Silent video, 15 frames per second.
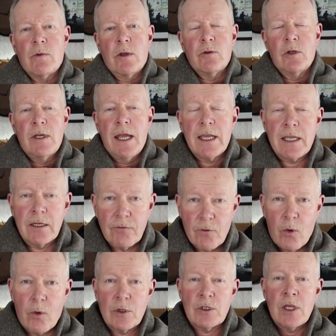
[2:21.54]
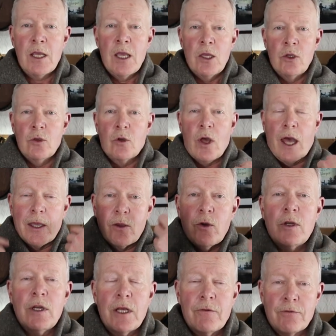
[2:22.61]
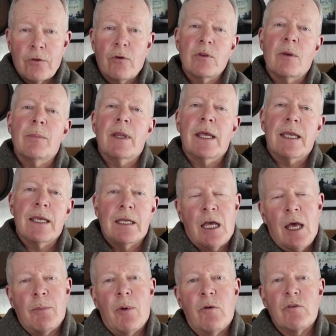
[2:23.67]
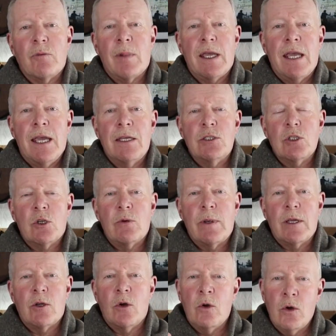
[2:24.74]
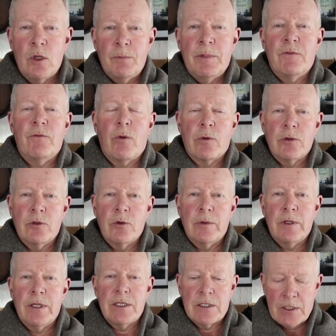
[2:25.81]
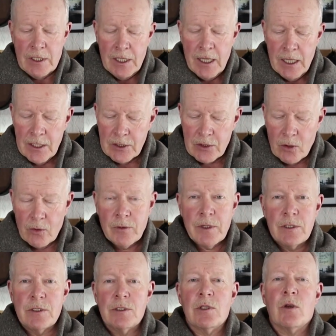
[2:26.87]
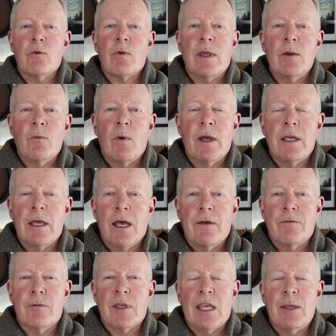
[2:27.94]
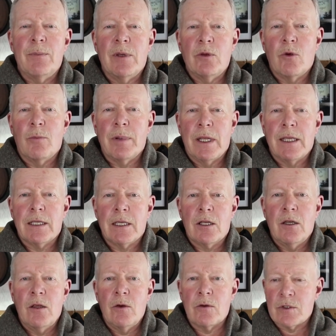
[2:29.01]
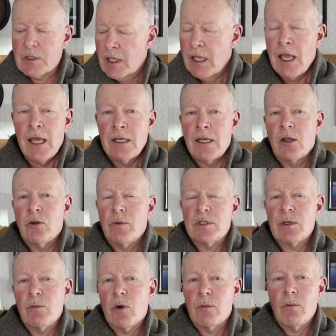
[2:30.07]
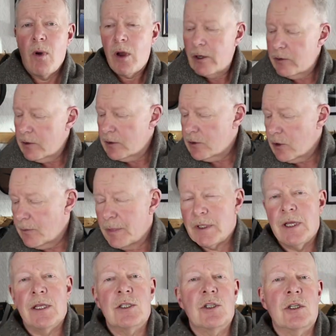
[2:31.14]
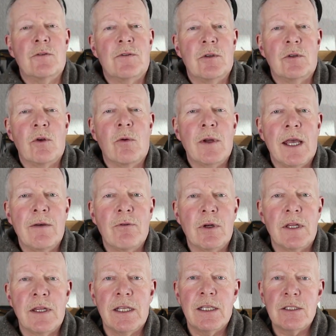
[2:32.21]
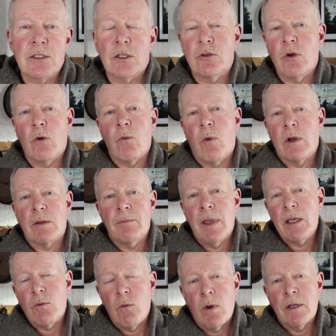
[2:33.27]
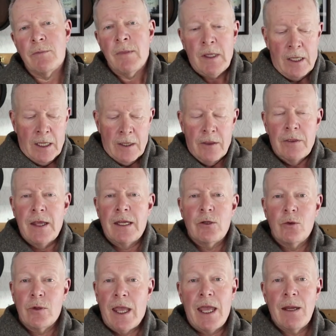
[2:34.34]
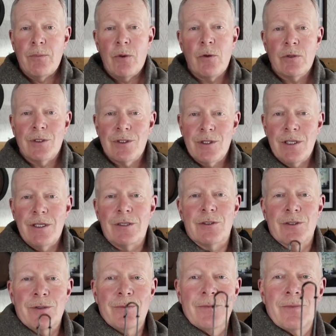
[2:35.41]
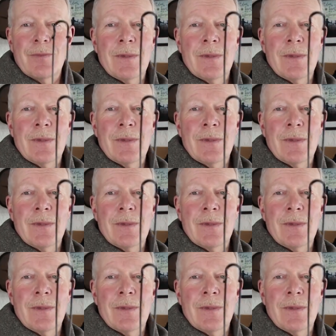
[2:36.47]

it around your neck and of course you I could have thrown the blanket up over my head to create a hood before doing this so this is a great way of keeping your blanket closed now there is a more modern interpretation if you don't have one of these and you don't want to make one then you can purchase these